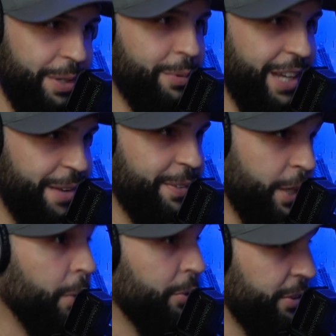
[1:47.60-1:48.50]
normally what
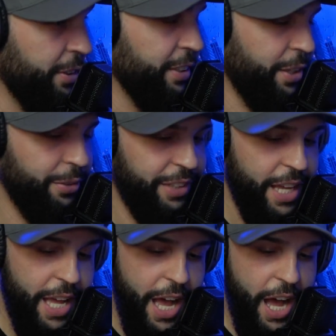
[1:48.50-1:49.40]
happens. Ghost.
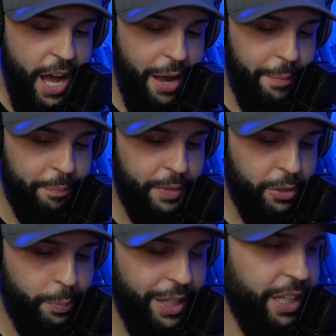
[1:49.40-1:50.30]

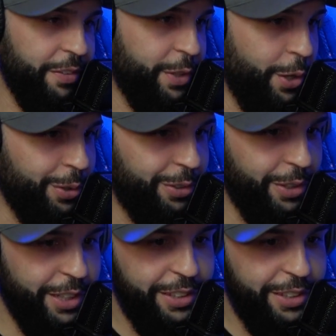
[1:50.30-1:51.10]
Speaking of ghosts,